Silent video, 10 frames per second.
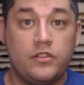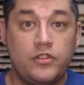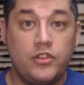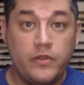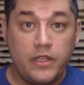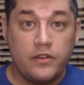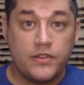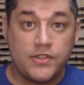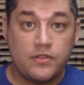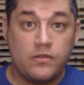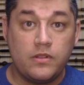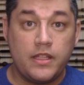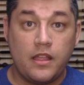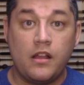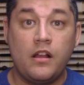During her
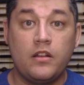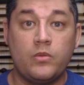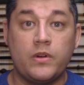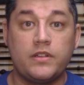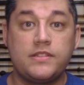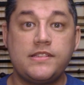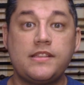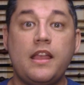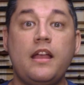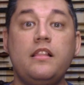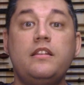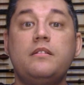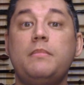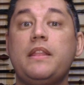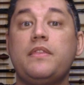schooling at Hogwarts, Helena
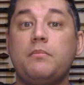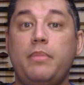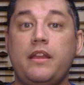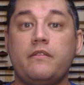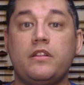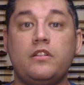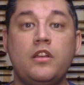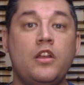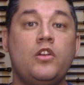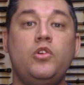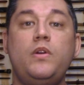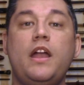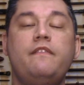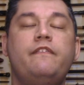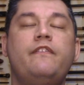met the Baron, who
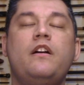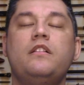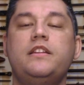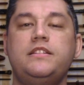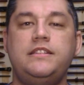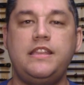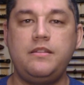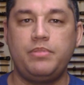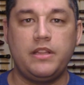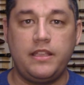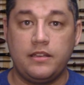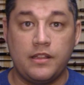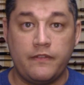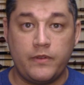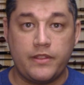had fallen deeply in
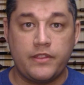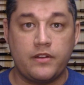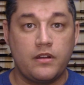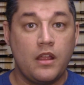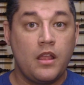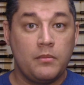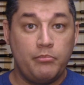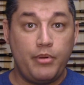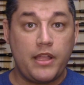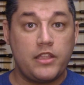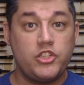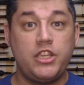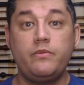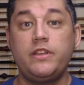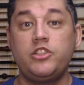love with her, but
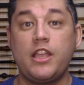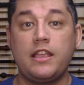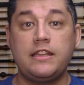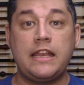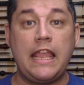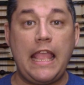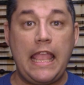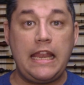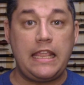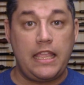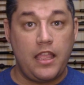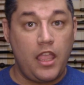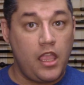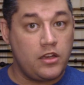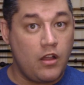she rejected any
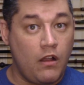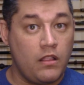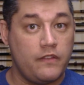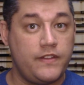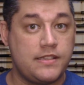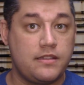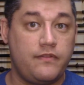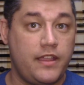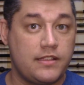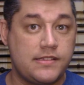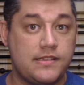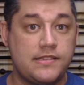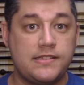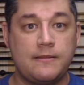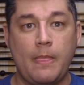and all of his
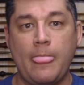advances.